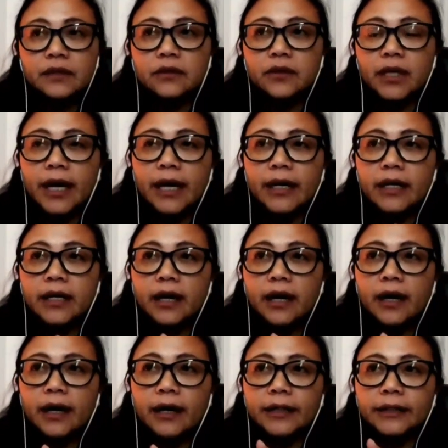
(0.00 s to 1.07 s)
okay,
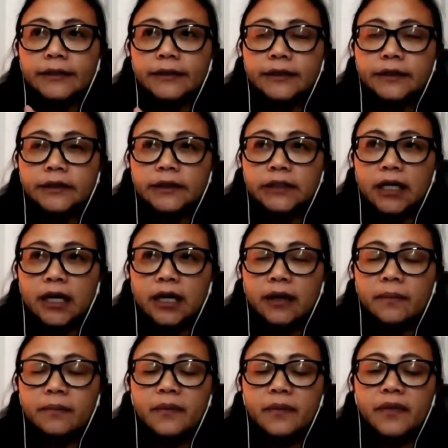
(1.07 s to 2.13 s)
and
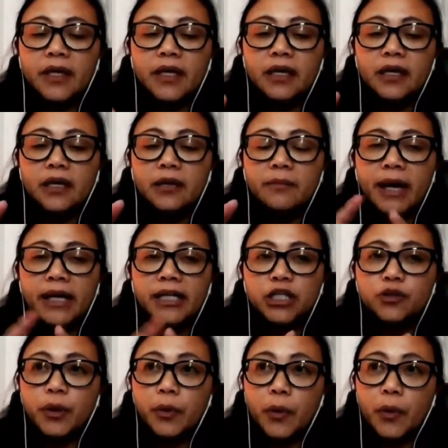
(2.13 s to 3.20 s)
the
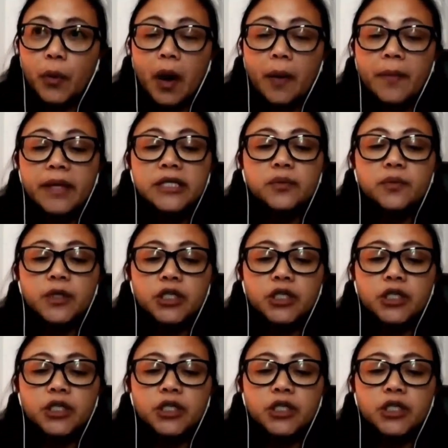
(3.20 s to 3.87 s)
mandatory requirements,